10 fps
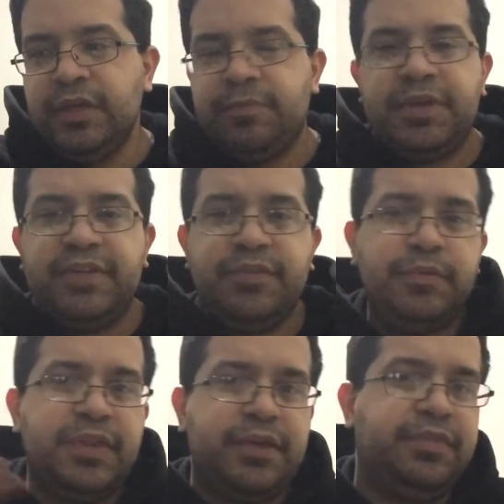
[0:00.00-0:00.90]
But even
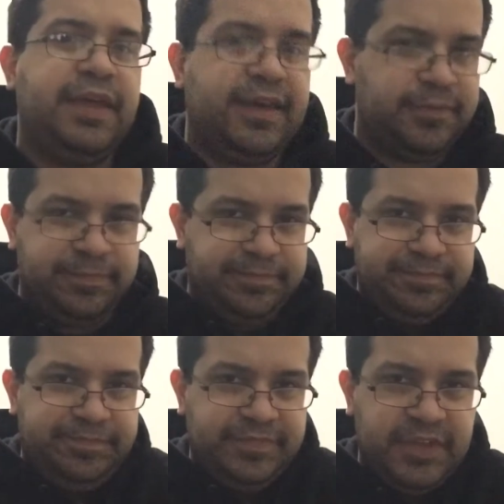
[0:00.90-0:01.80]
without that,
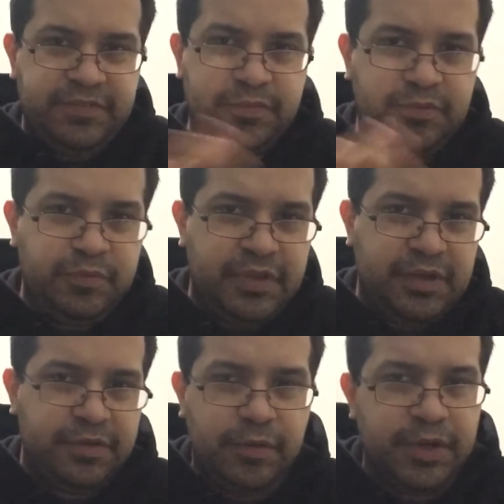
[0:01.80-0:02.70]
even
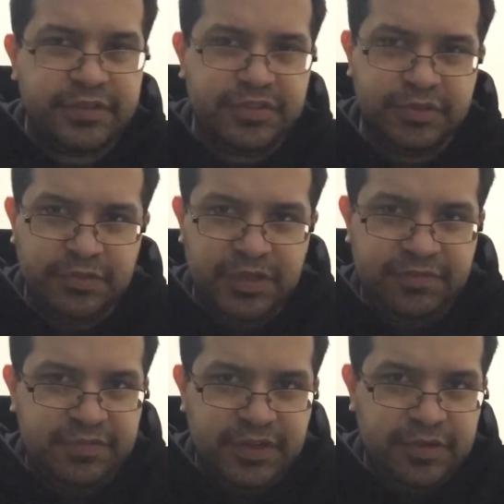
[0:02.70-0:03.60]
without going to an
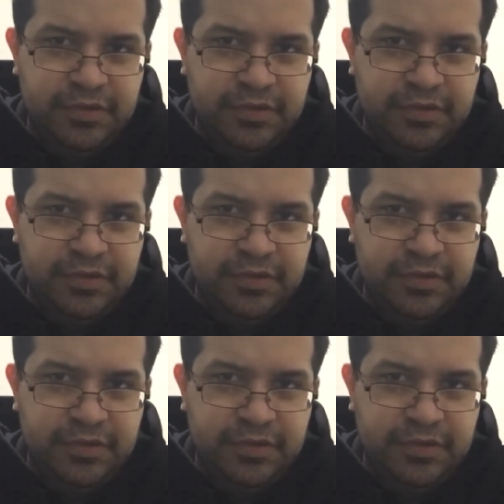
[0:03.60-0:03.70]
infinite